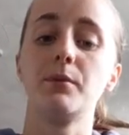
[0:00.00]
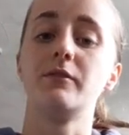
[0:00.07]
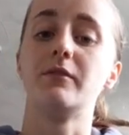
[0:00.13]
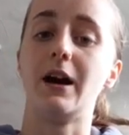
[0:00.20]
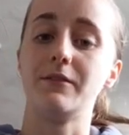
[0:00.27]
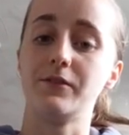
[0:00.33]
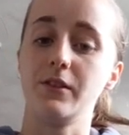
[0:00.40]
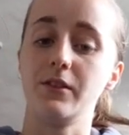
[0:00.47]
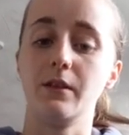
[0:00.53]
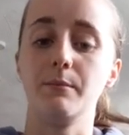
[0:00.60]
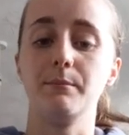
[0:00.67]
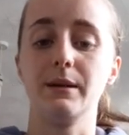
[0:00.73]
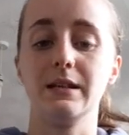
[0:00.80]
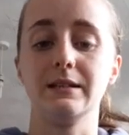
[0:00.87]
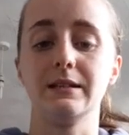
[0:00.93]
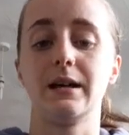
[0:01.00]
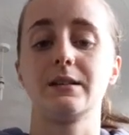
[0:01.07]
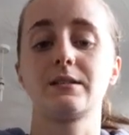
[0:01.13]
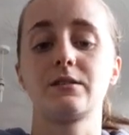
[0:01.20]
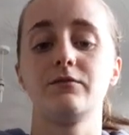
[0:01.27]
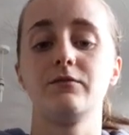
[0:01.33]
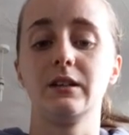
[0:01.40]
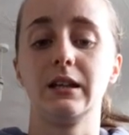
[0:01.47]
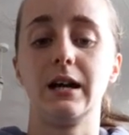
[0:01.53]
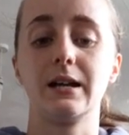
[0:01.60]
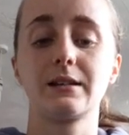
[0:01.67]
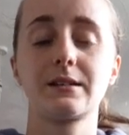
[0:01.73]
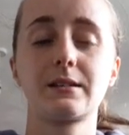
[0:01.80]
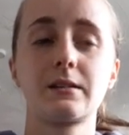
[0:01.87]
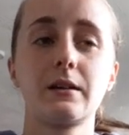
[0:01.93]
rather than them being nice and
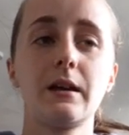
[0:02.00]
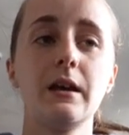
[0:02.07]
relaxed.